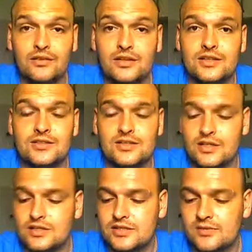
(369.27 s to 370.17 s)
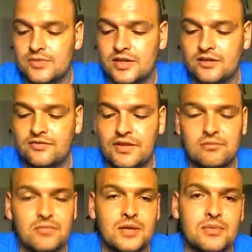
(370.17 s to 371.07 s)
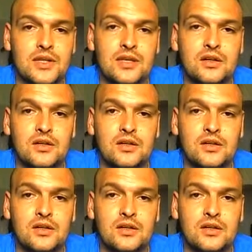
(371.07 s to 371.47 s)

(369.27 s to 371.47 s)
It's something I'd vape maybe